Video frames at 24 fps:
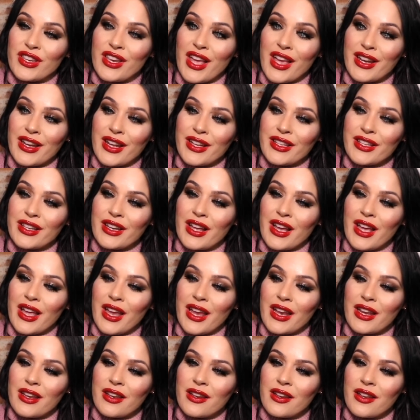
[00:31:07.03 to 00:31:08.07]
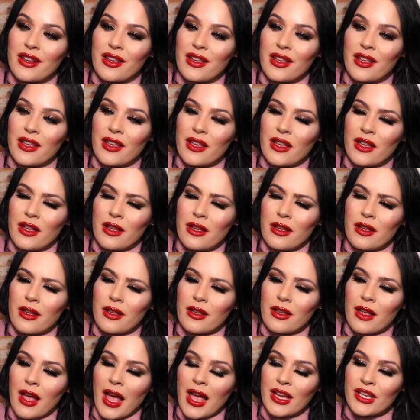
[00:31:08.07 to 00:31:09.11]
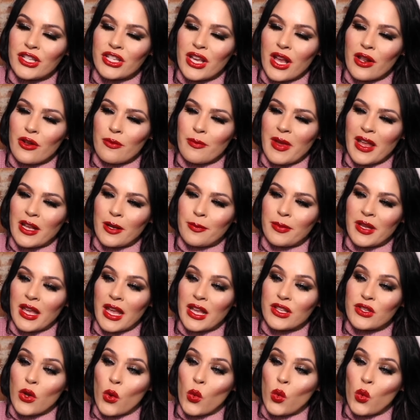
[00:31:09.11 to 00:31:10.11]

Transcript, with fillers: 9.99 eyeshadow makeup case.